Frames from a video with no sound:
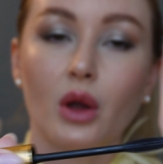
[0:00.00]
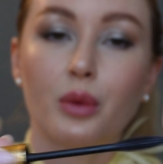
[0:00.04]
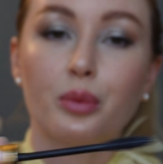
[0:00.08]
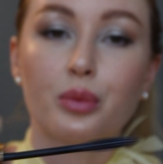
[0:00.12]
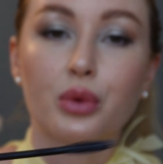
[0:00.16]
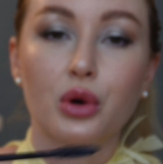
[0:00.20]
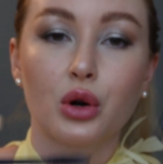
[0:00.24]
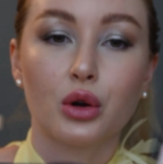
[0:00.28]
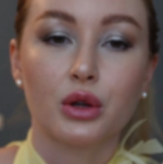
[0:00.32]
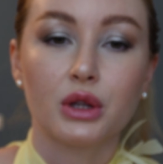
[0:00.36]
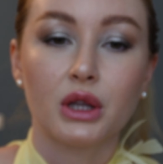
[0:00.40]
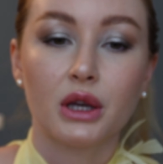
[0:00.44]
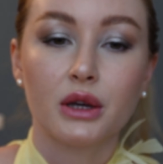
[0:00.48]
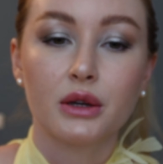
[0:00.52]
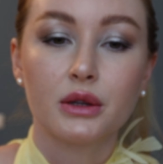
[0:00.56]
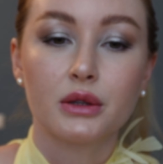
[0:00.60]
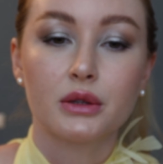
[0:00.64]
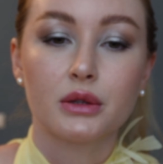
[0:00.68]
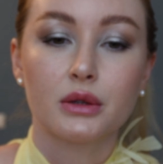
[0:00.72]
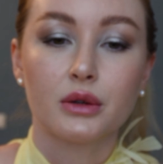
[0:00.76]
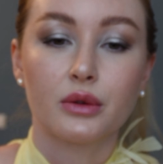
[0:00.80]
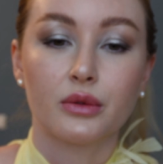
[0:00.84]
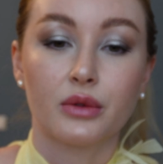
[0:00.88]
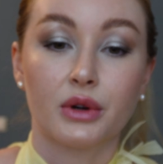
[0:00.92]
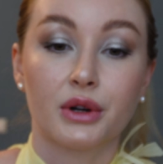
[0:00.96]

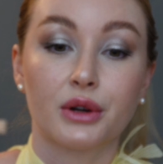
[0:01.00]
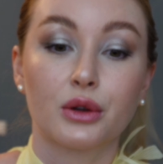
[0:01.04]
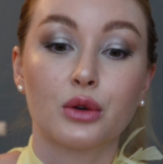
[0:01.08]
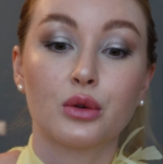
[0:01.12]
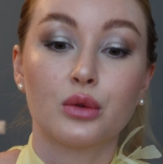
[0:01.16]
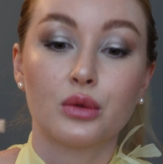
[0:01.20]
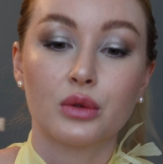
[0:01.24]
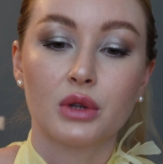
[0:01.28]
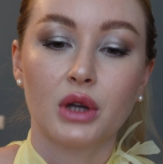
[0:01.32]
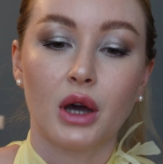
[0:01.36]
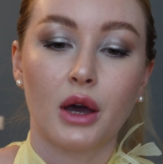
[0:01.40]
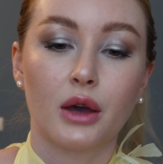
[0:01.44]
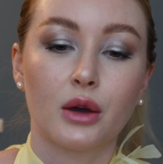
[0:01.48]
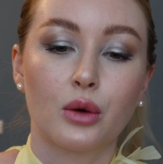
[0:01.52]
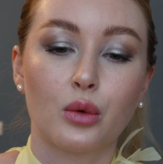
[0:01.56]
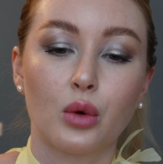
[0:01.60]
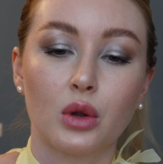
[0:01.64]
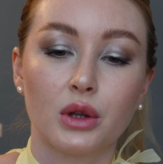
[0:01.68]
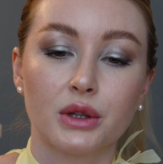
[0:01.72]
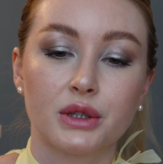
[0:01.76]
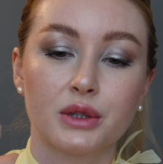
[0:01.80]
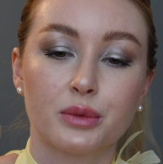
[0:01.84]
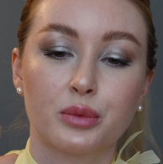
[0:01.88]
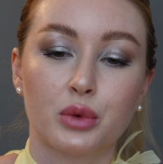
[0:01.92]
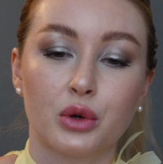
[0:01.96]
product, very good, high
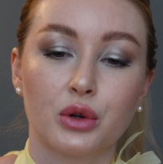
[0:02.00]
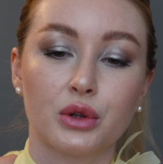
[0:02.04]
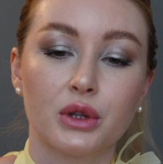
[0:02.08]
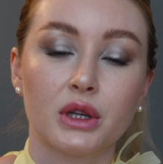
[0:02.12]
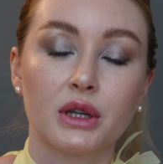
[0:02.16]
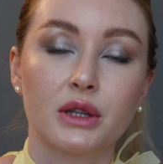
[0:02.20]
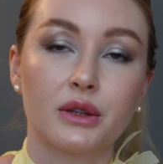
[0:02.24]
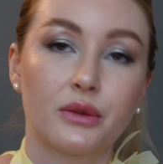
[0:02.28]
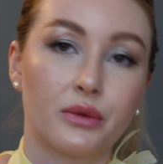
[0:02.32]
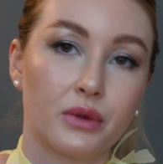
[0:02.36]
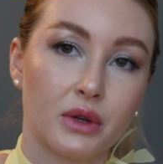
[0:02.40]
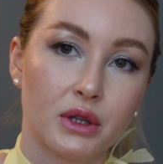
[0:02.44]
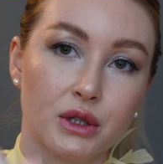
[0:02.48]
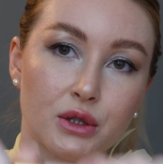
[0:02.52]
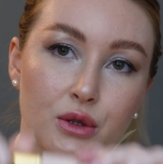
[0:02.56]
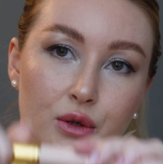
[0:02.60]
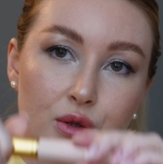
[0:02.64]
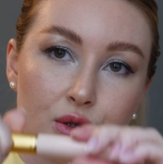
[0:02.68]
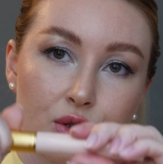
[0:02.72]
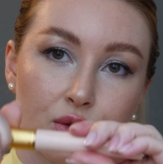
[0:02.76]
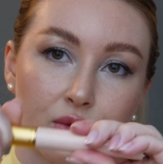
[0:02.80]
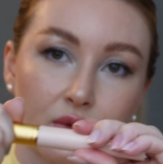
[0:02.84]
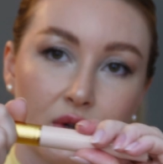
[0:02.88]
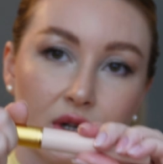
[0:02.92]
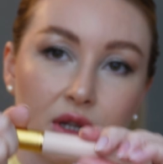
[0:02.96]
quality product. Feels
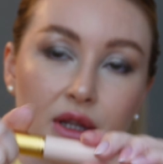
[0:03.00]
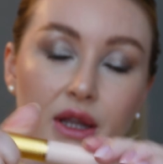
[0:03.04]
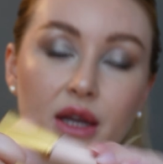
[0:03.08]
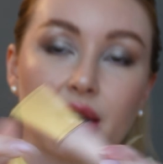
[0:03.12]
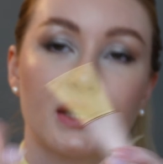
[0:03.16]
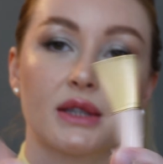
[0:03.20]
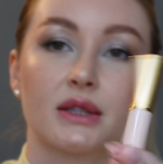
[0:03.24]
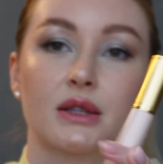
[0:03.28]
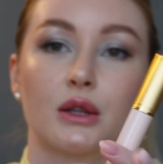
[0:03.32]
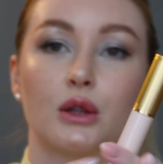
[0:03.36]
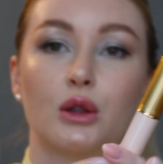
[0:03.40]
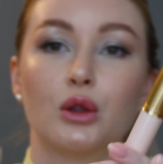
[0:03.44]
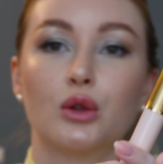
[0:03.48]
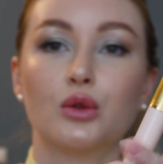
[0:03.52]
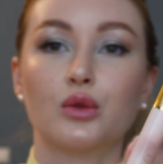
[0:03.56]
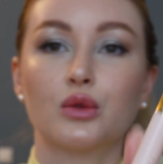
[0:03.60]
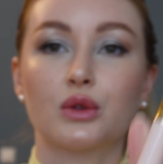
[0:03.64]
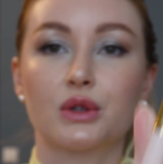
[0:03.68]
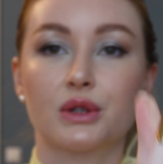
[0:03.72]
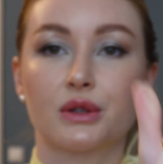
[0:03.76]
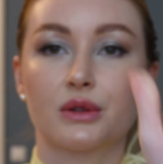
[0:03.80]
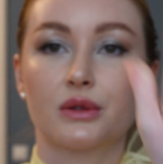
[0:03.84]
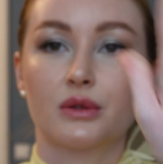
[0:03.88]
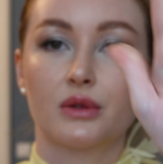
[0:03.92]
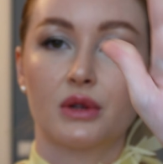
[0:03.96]
also very nice,
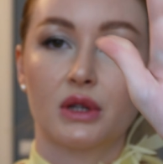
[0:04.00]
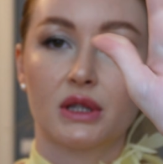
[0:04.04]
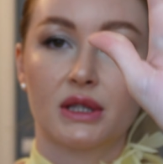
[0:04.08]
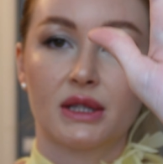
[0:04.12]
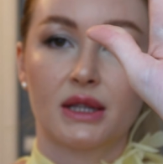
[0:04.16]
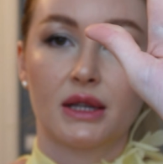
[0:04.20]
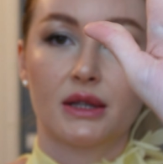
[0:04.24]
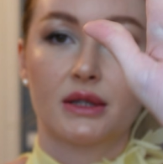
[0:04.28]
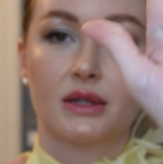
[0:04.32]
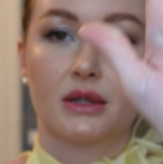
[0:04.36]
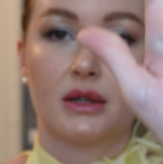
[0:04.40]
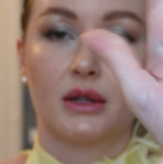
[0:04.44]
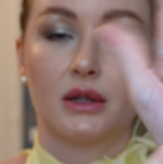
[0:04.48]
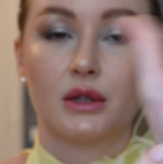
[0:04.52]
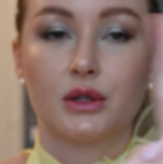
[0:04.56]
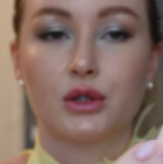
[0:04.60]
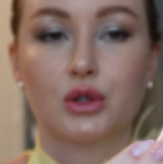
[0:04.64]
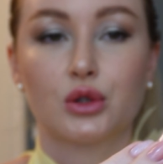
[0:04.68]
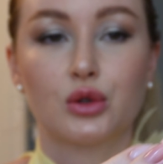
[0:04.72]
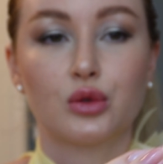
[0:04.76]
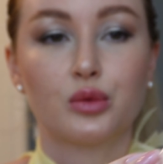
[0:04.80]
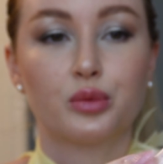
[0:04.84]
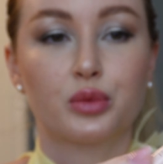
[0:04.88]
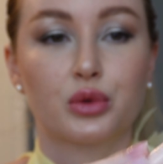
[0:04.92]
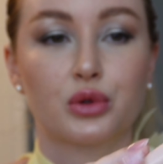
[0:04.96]
looks aesthetically
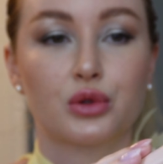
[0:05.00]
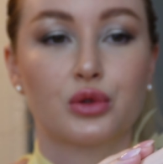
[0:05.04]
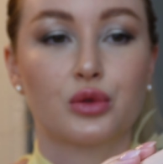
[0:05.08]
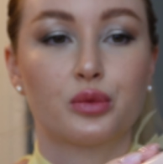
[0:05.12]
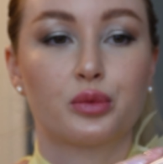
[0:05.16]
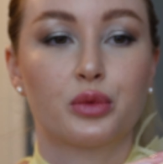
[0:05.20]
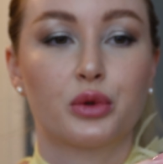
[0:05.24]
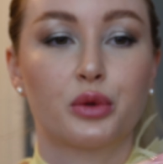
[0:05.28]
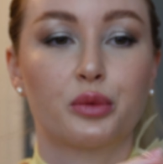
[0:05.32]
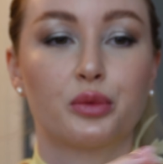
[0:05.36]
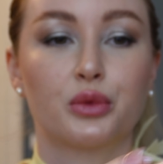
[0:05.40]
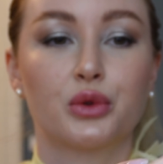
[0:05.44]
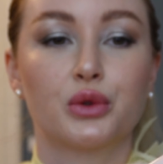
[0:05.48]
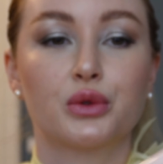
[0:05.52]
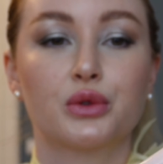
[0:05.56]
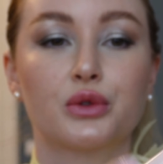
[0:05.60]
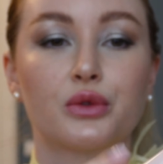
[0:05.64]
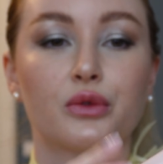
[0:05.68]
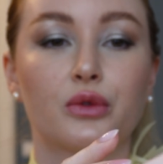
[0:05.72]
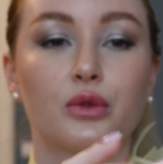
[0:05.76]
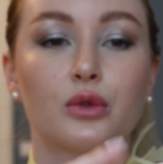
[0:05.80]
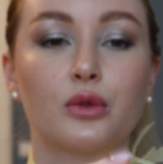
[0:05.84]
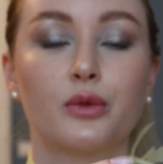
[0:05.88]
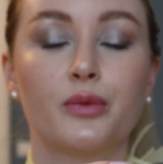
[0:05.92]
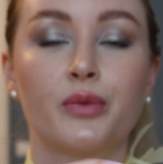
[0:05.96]
super
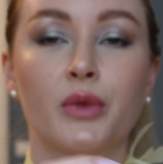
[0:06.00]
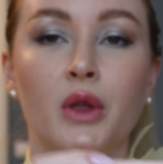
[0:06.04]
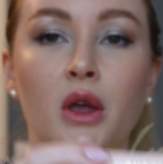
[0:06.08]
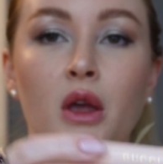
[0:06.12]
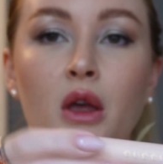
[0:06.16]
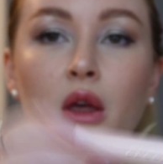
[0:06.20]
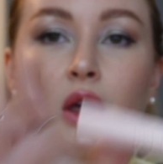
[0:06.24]
beautiful.